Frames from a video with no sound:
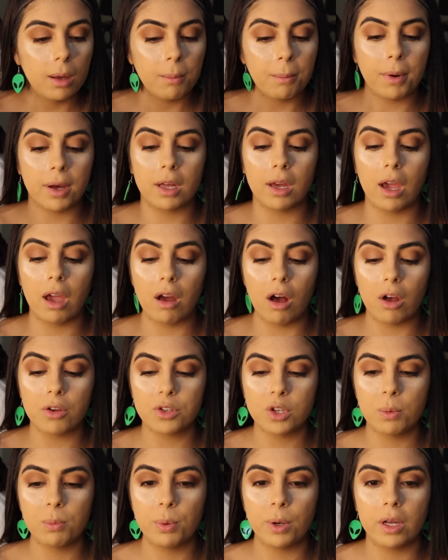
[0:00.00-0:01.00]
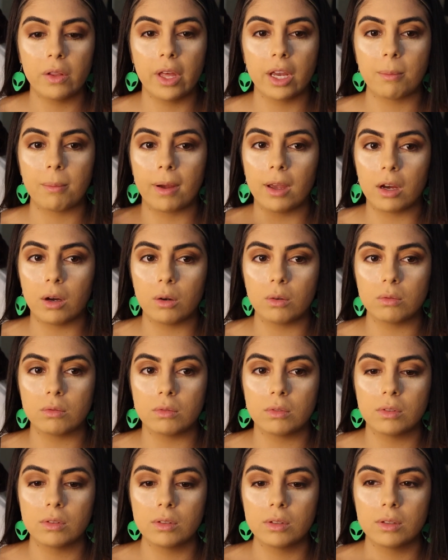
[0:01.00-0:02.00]
but I also put like my
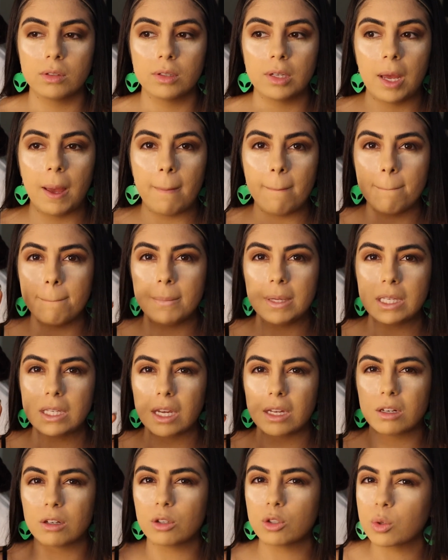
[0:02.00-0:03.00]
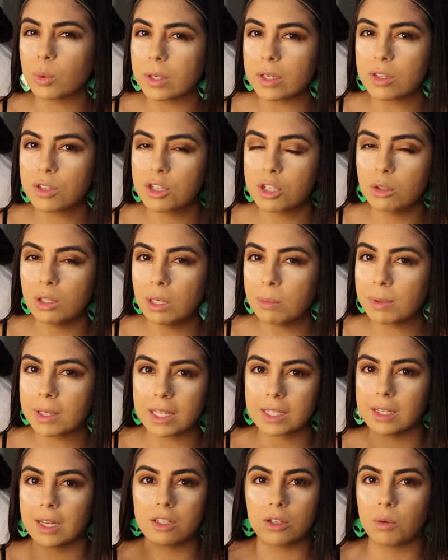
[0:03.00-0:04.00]
own beginner twist to it
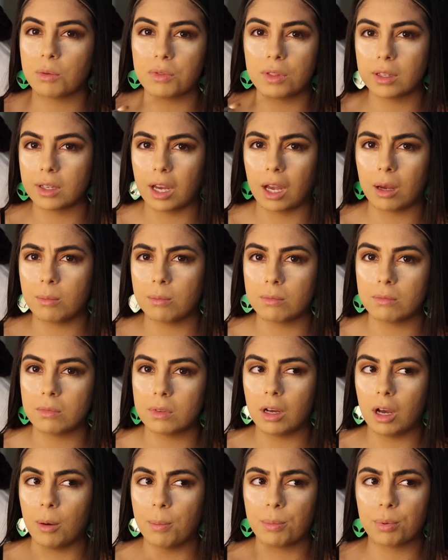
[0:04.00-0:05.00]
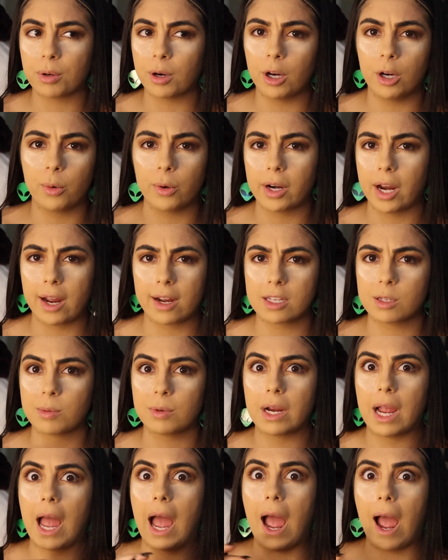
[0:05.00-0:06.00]
because I don't think I'm a pro or
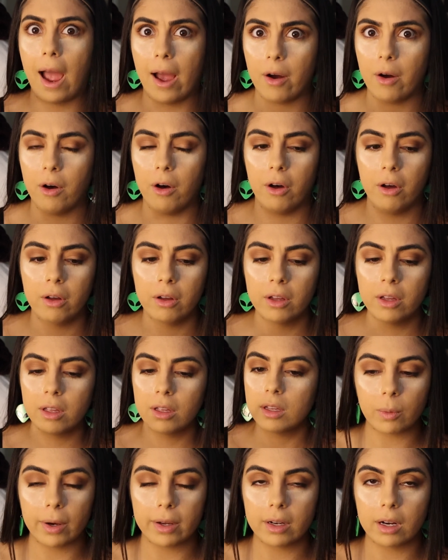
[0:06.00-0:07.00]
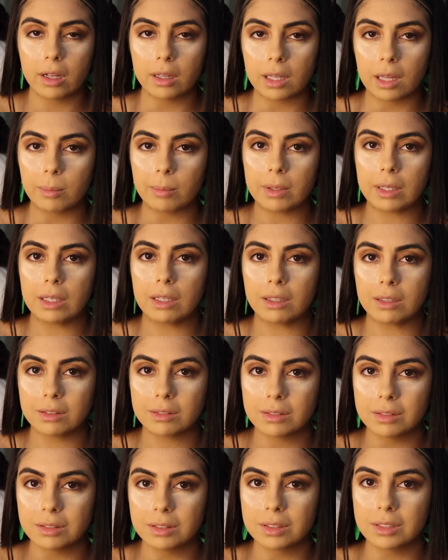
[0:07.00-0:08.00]
expert at all. Why not let me
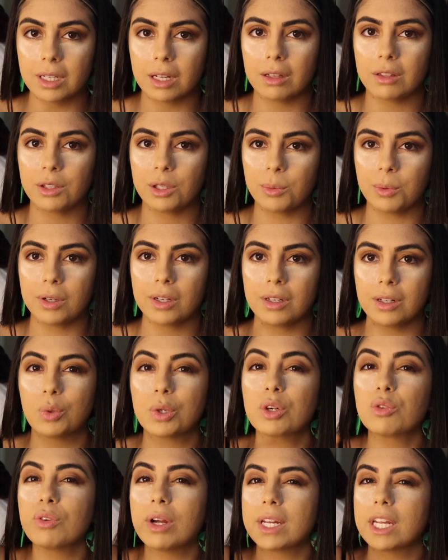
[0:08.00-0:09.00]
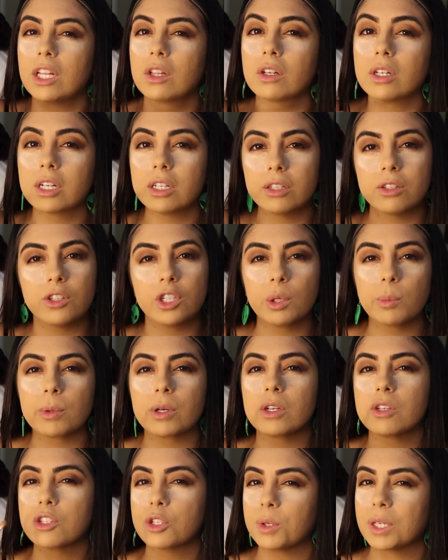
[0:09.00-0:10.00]
tell you what a regular consumer
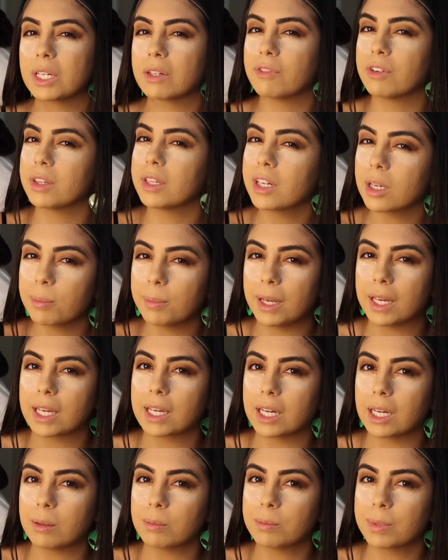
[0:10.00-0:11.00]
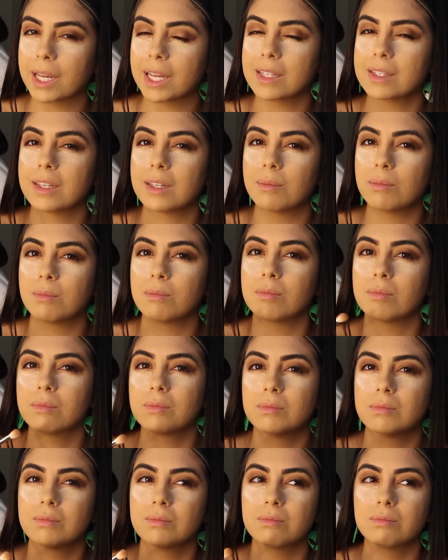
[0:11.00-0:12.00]
is doing for their makeup, because it
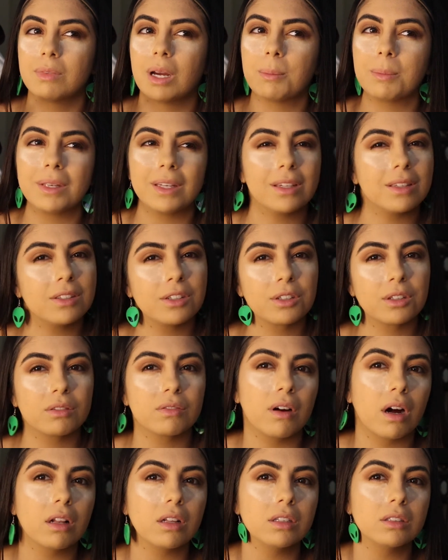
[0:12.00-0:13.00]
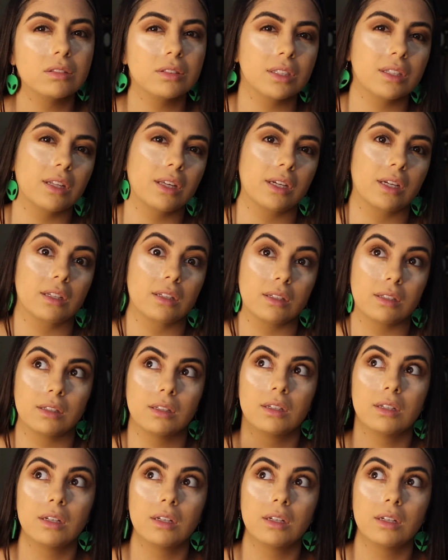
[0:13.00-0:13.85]
might be easier to follow than like an